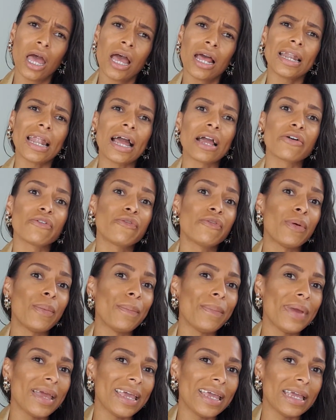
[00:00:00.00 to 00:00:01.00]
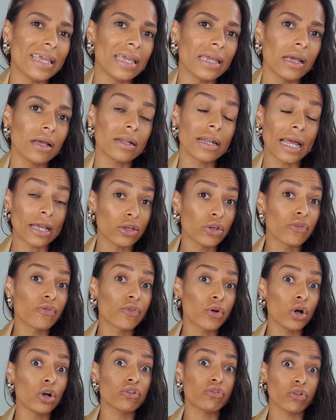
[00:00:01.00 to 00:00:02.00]
Like for me, like
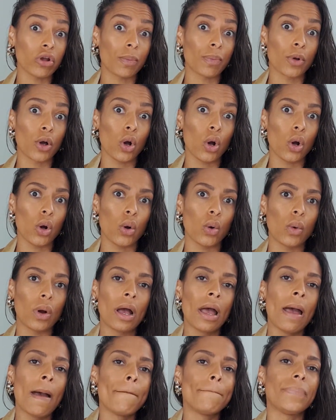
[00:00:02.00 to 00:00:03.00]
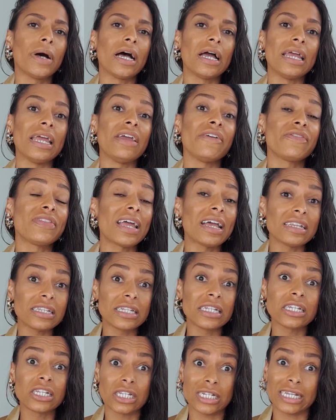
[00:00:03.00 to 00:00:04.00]
you've got a job, cool. But if that's
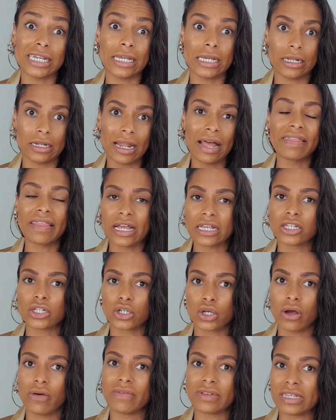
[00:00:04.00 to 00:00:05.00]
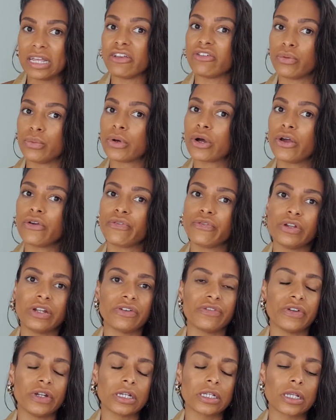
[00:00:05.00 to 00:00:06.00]
just it, like that's the conversation. We'll go through
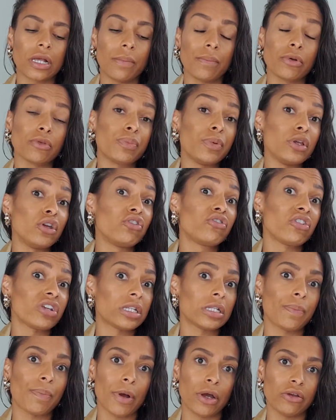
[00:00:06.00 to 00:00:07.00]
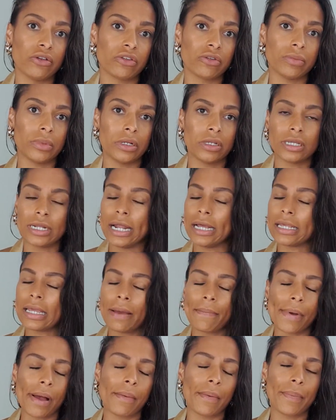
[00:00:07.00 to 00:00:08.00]
different examples, but you're just a postman. You're like,
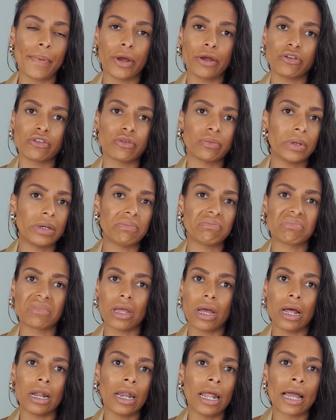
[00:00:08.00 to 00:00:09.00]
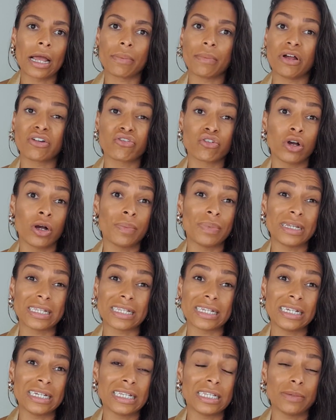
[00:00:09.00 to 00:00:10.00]
yep, I'm a postman. I like my job.
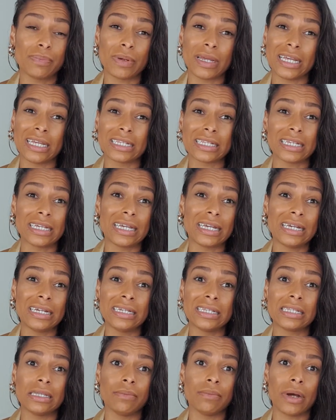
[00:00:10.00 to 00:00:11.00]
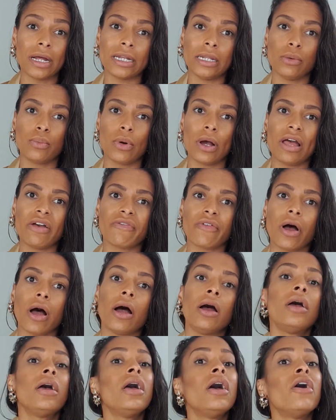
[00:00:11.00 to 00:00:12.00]
It's easy peasy, easy money,
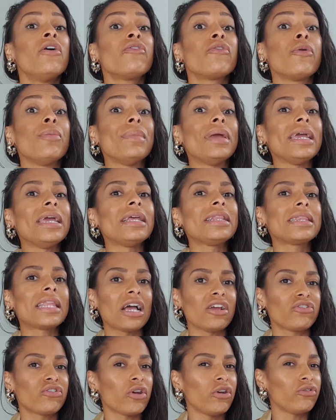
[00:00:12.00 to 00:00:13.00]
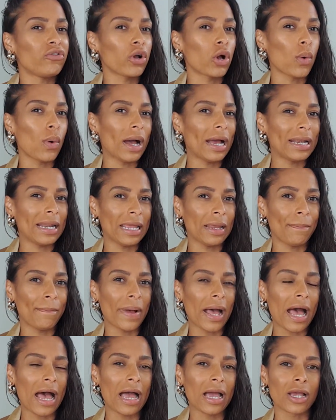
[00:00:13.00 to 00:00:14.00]
whatever. For me, that shows you're quite laid
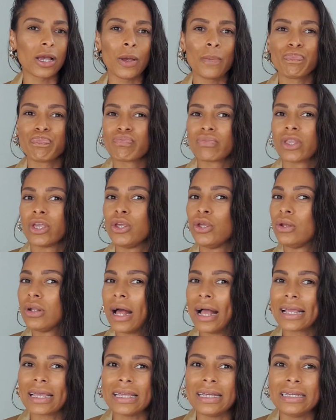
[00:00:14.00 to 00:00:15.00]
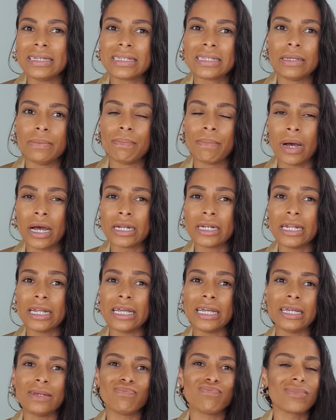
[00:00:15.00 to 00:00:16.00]
back. You like easy
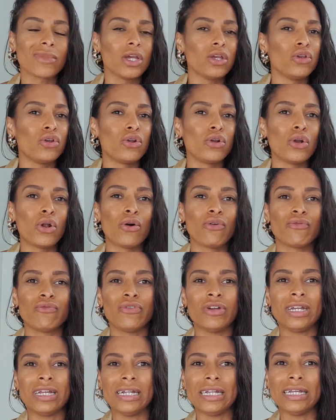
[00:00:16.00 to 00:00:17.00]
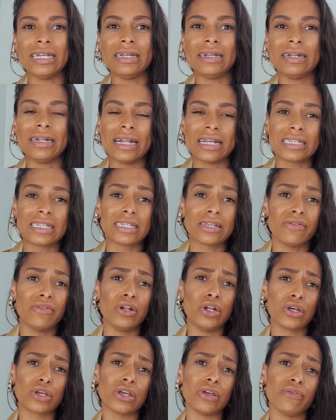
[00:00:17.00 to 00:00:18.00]
money. You're not really
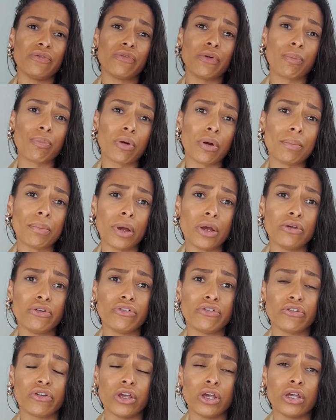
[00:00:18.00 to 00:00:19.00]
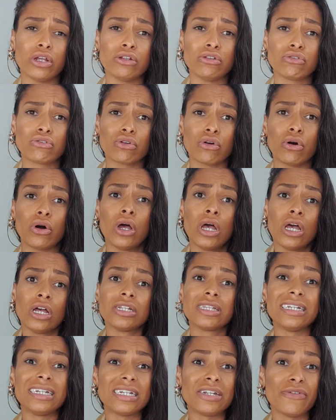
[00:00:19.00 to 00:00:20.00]
necessarily looking for promotions or
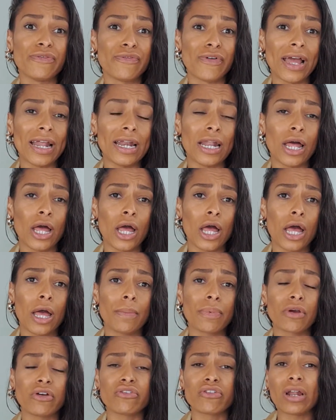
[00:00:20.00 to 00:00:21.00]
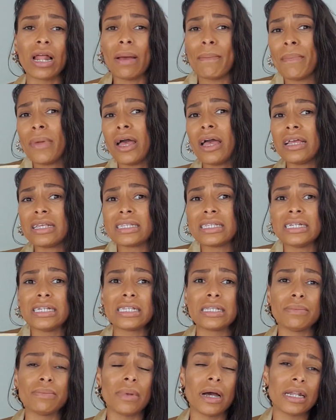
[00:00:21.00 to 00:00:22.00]
to develop, because you're like, man, it's
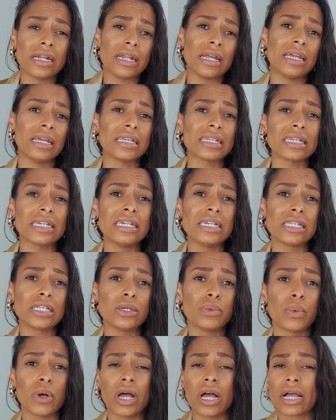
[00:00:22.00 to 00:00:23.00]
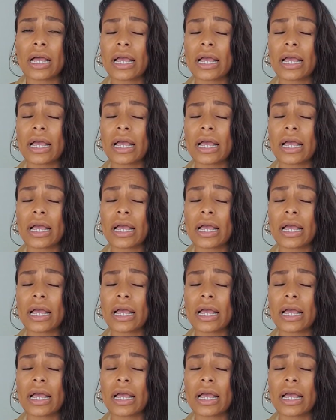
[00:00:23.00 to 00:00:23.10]
easy money, it's easy work.